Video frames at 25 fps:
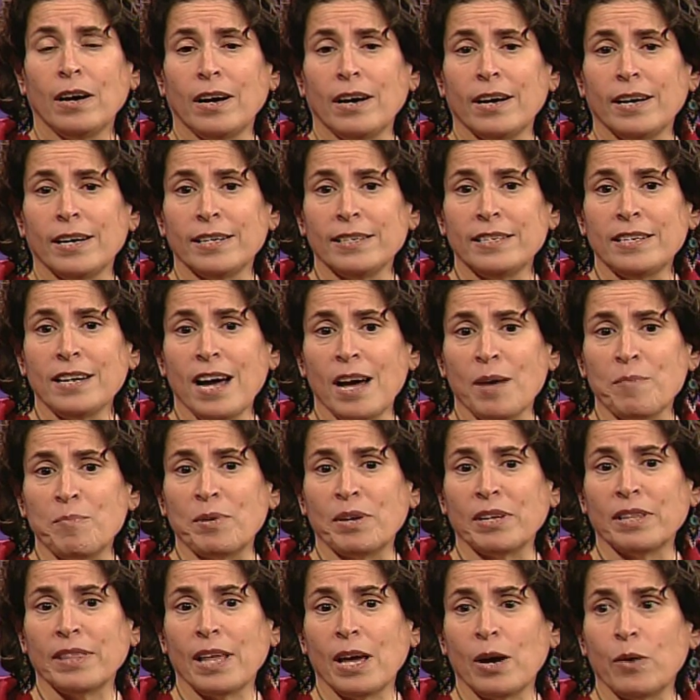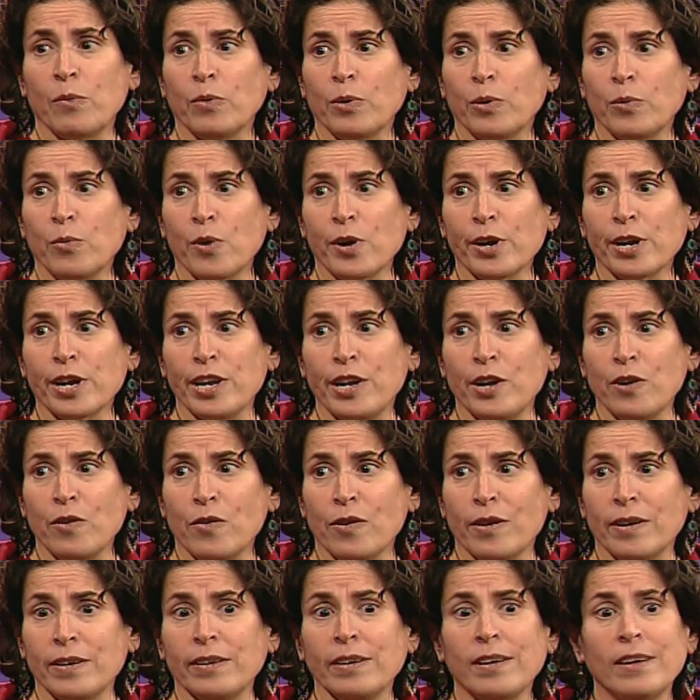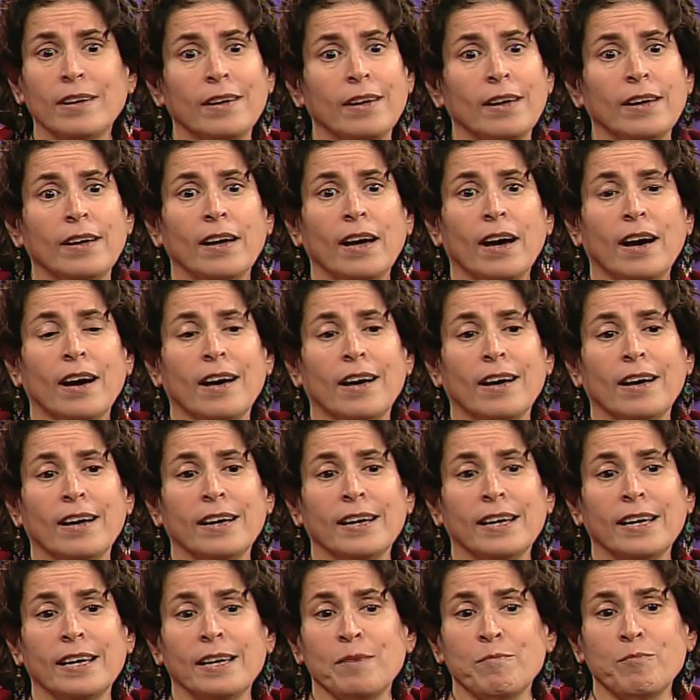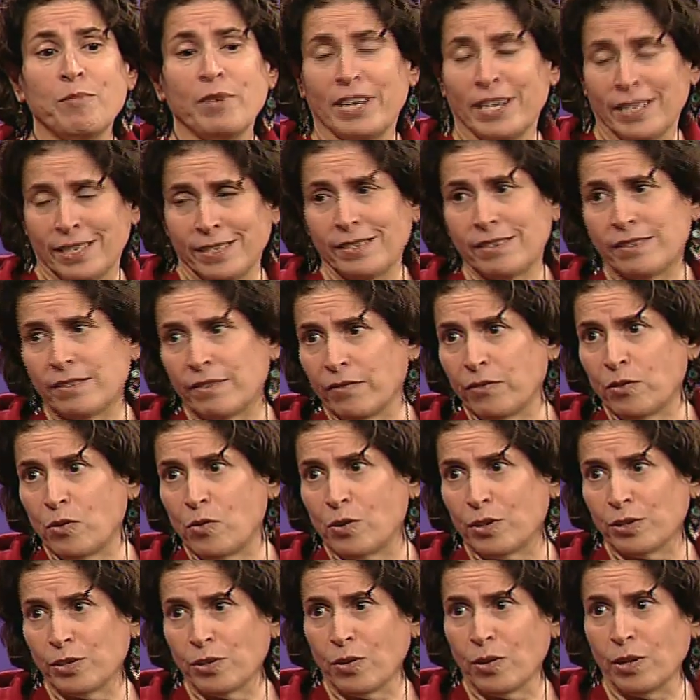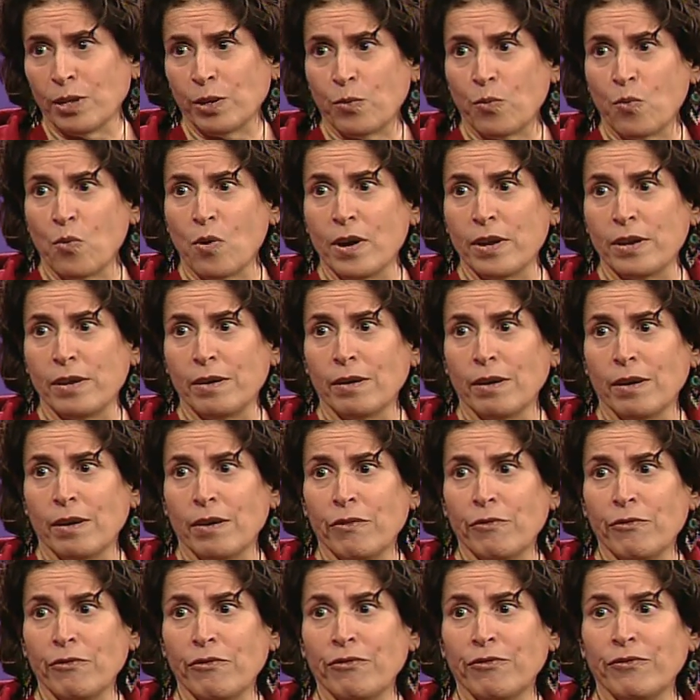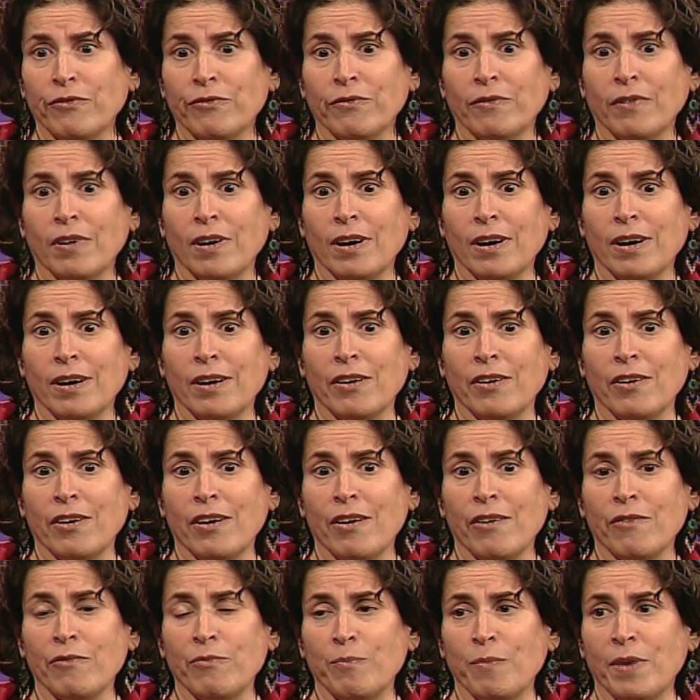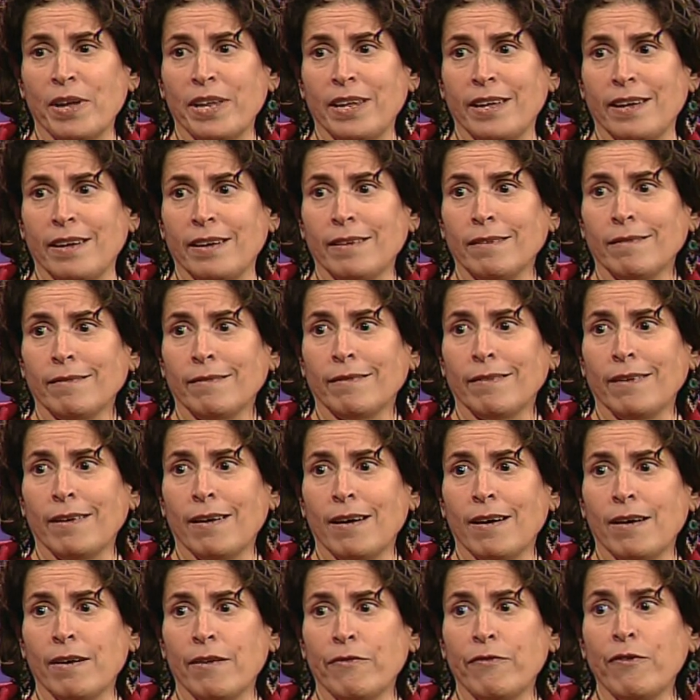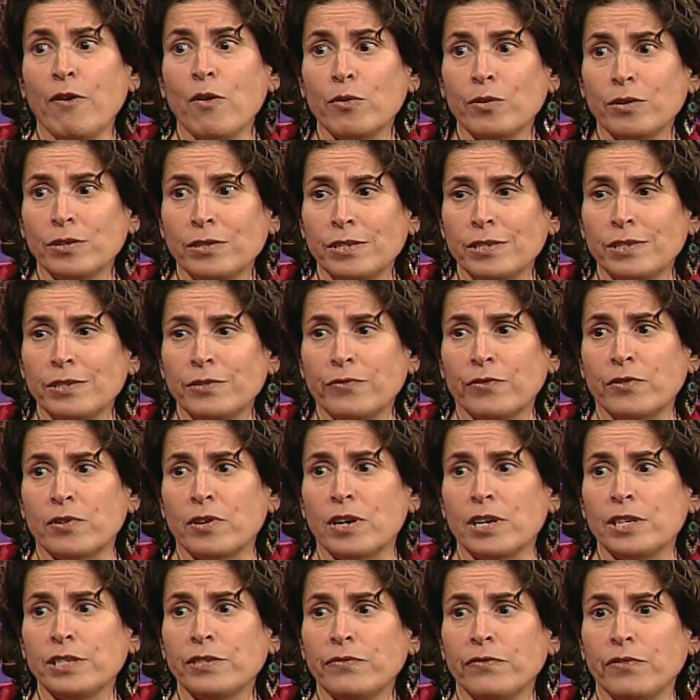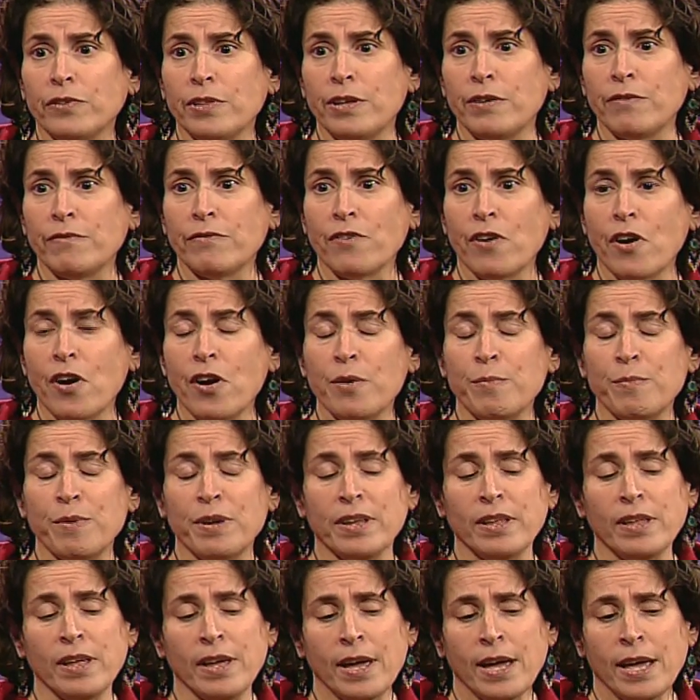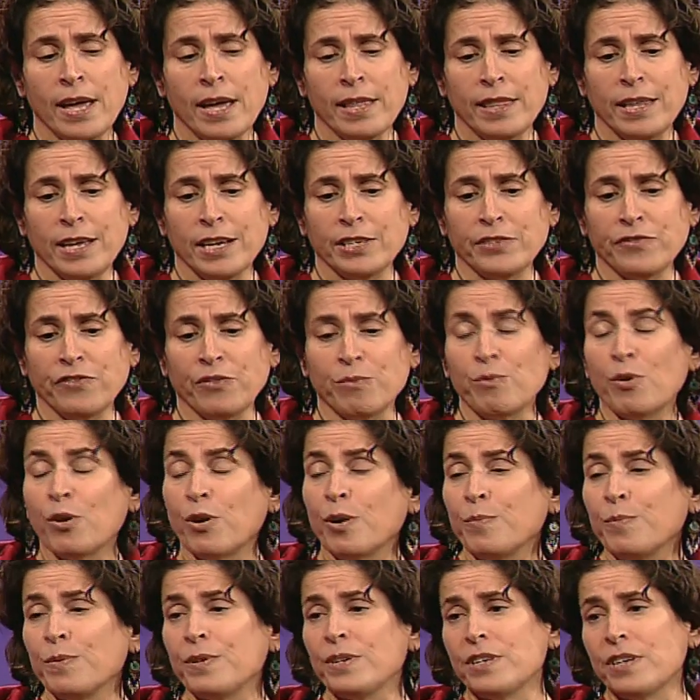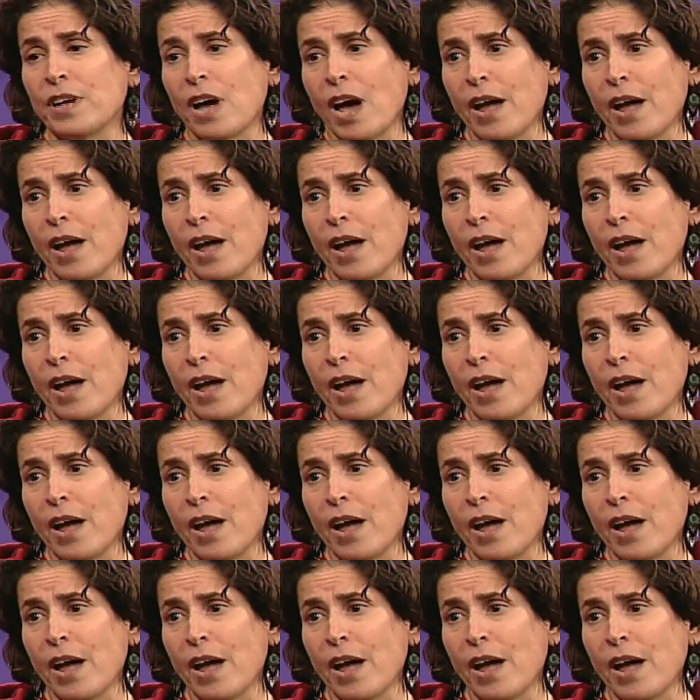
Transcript: topic that we're working on, but it's of course only one of many focuses for us for the environment. There's from Urban